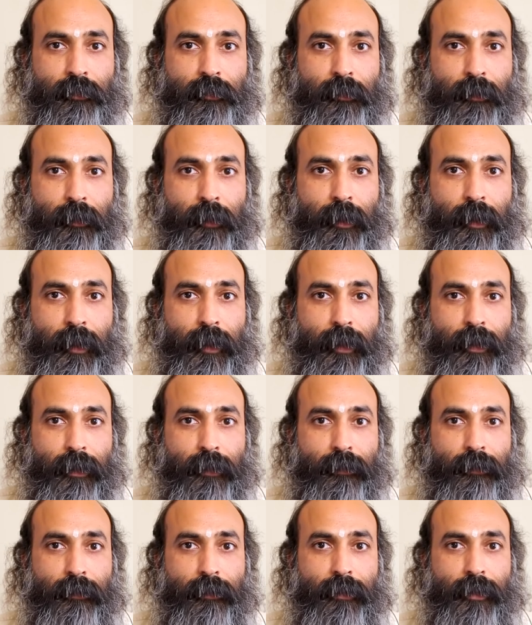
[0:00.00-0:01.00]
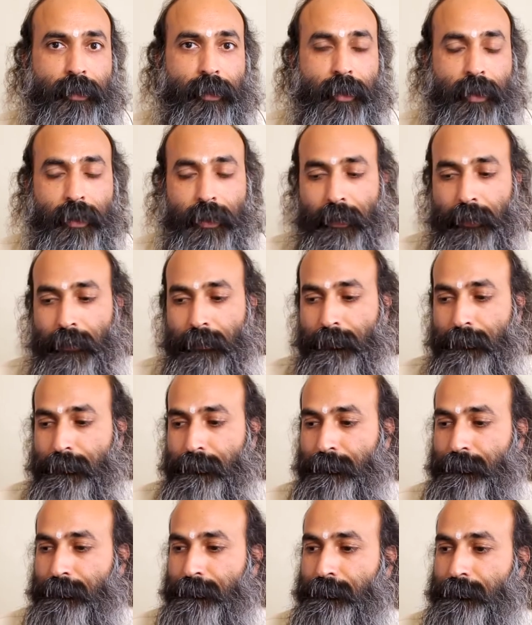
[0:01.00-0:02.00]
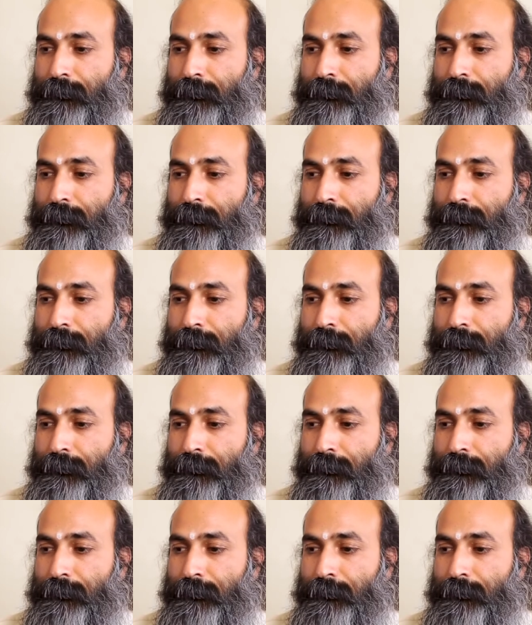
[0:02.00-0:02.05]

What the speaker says: (no one is talking)